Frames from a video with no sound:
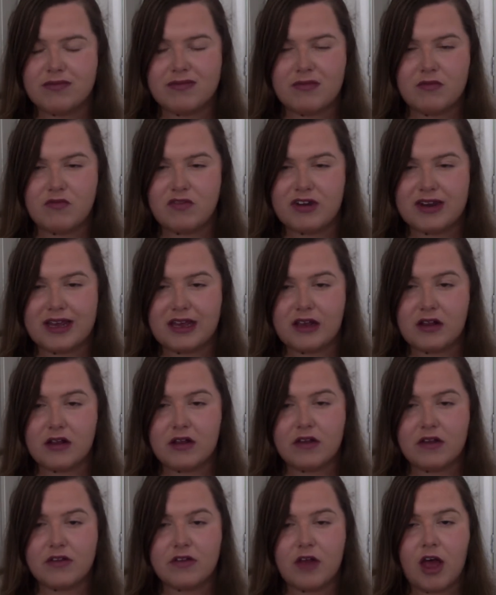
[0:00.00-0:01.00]

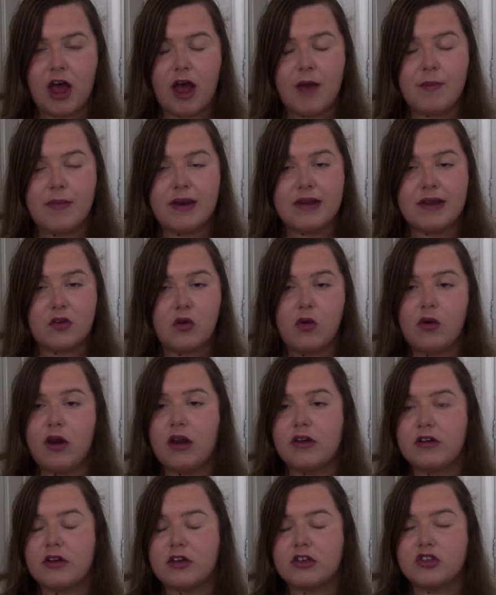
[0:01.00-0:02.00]
ridiculous, but it's all
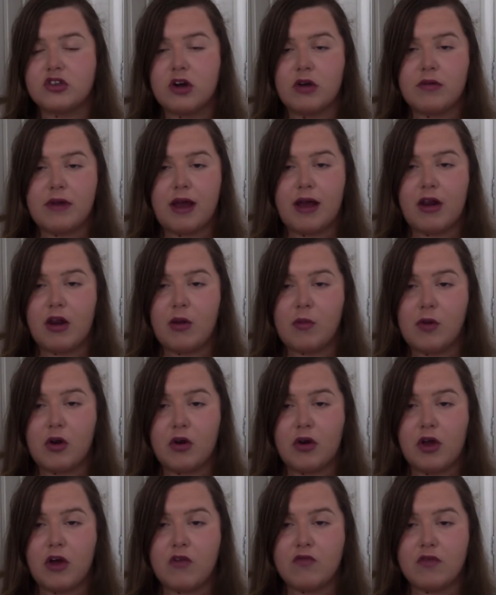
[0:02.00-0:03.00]
under control now and I'm
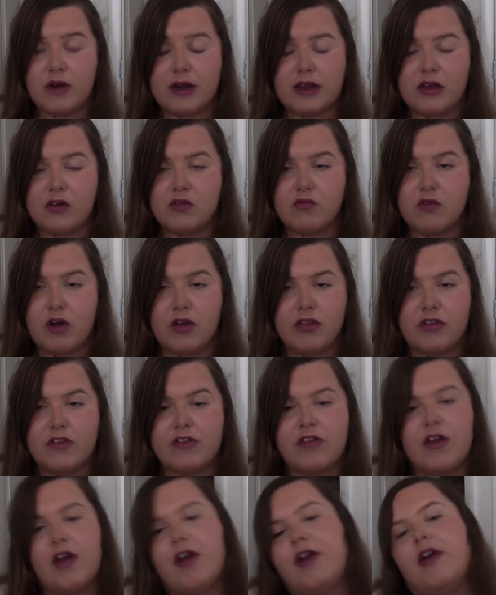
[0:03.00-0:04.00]
on a really good run.
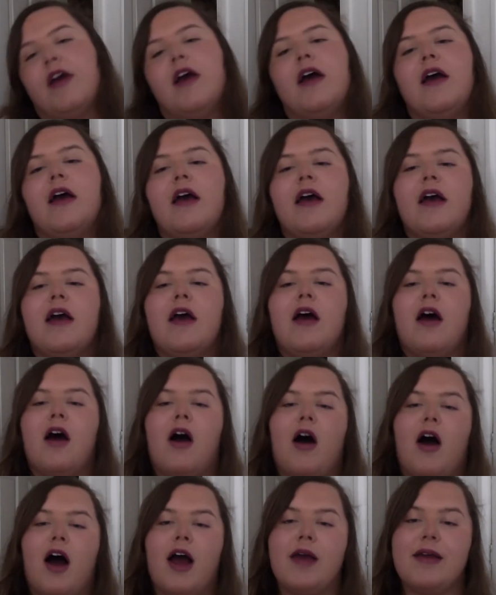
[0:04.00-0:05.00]
So
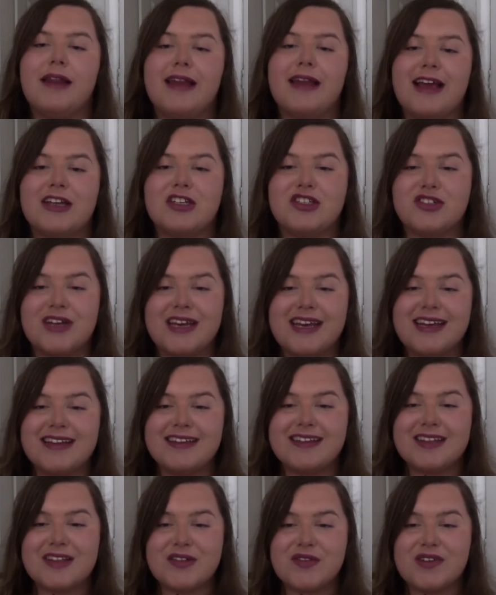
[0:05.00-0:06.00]
I'm going to get straight
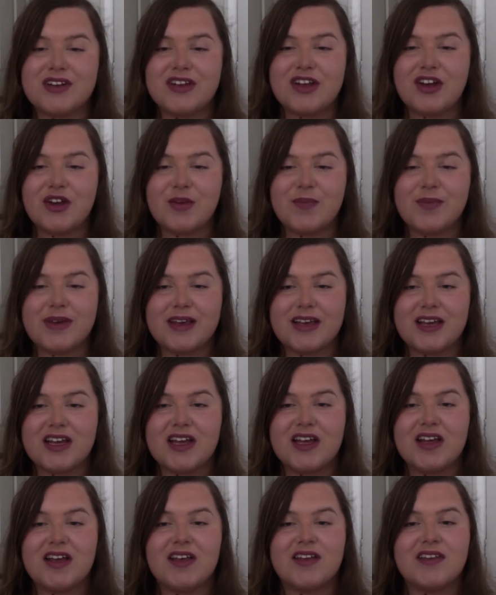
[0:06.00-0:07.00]
into this video
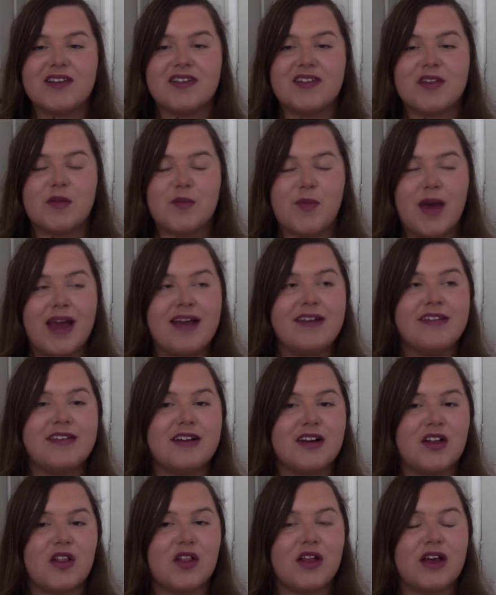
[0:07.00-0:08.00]
because
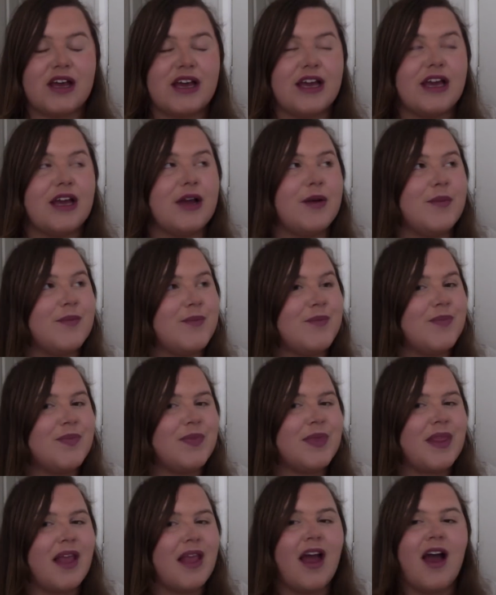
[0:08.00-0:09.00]
basically
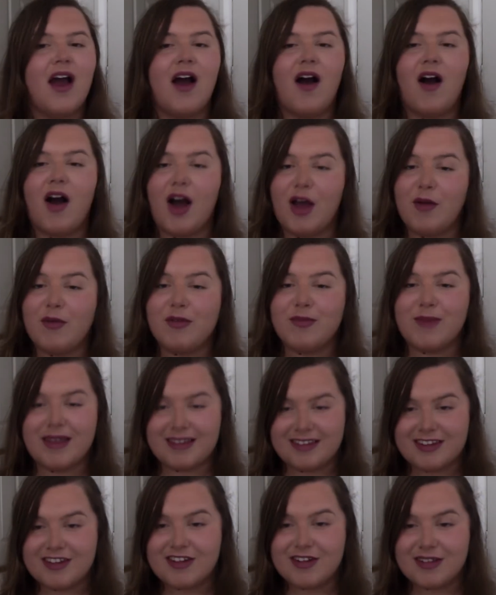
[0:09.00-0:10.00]
I was
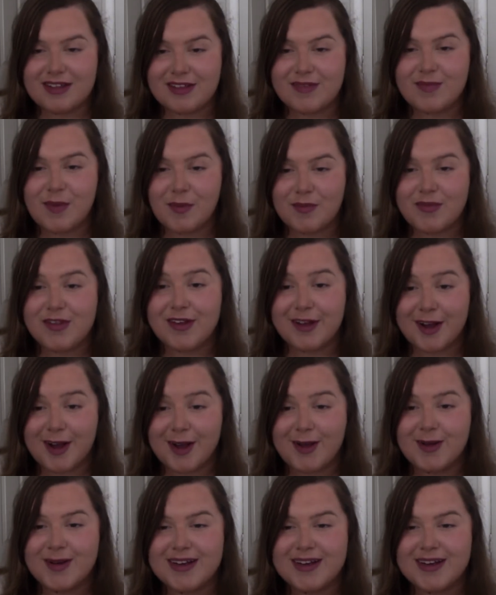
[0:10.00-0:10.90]
meant to do this months ago.